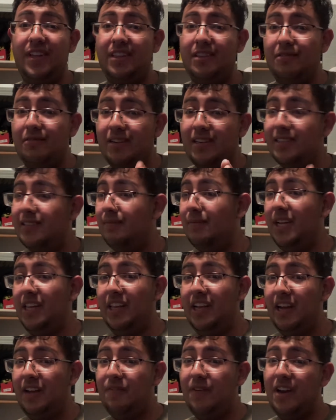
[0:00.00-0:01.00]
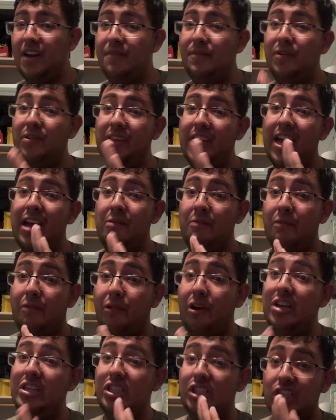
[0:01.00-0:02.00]
the rest of my life, and I've only had
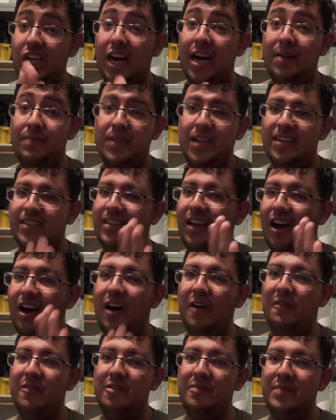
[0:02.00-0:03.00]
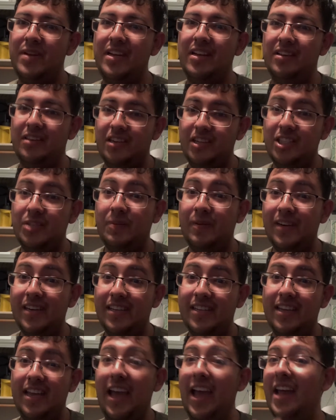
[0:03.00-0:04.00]
one job that has offered me a lunch
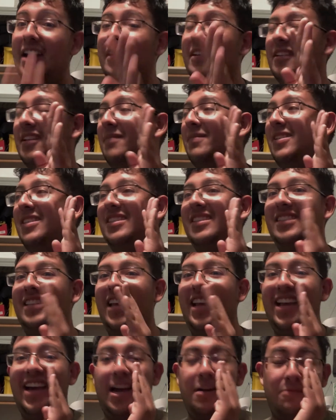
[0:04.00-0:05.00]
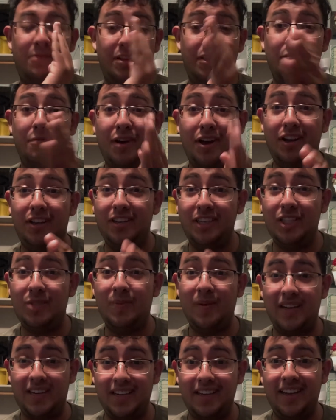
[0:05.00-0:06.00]
break. And let me just say, I really want a lunch
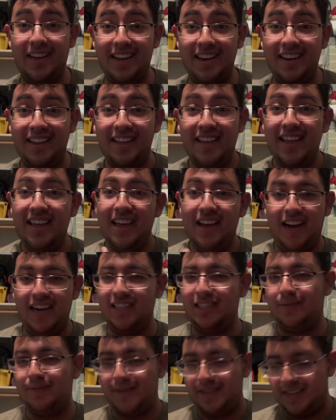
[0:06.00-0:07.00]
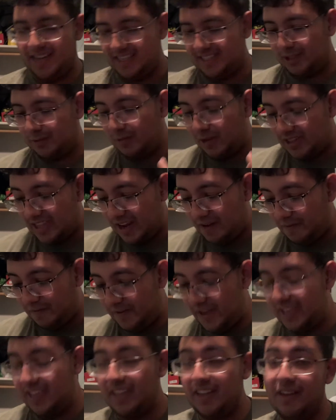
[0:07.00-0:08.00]
break again. I just want, I just want that
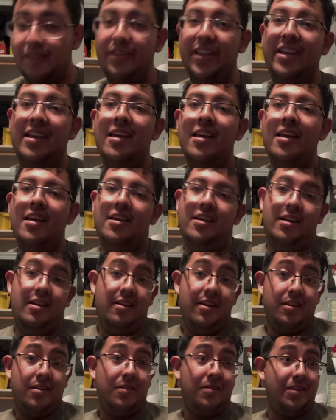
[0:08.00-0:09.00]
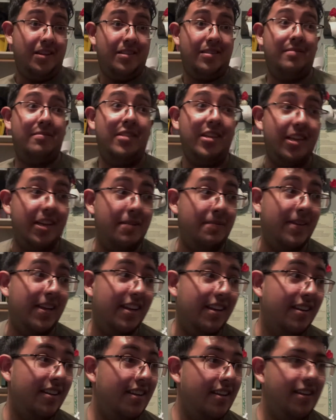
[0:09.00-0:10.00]
feeling of like, all right, go get something to eat,
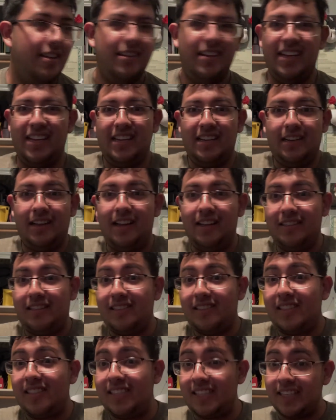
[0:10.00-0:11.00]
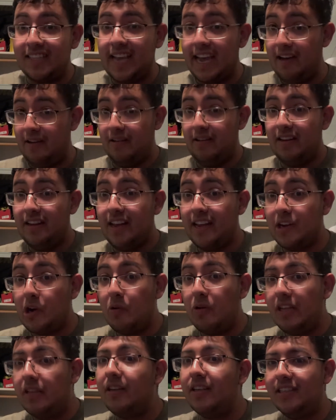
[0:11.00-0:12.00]
man. Like, just to sit down and
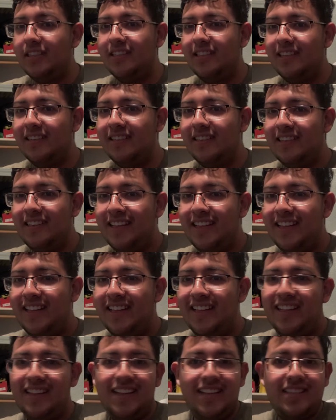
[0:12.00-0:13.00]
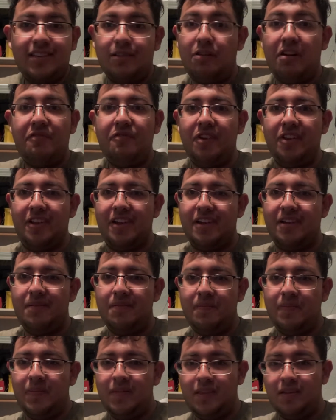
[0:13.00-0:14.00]
go eat lunch. That's a great feeling.
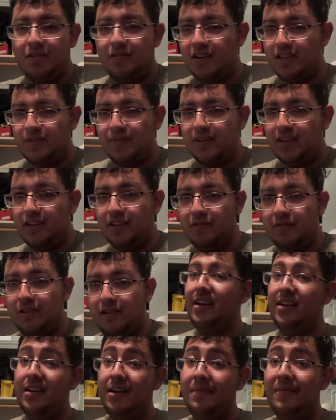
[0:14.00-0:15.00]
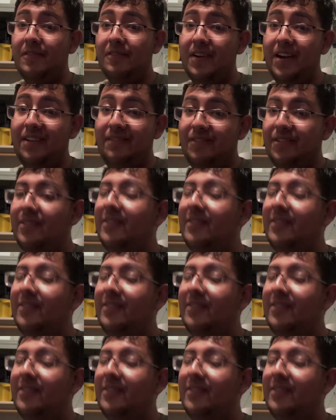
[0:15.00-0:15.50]
Greatest feeling in the world. Number five.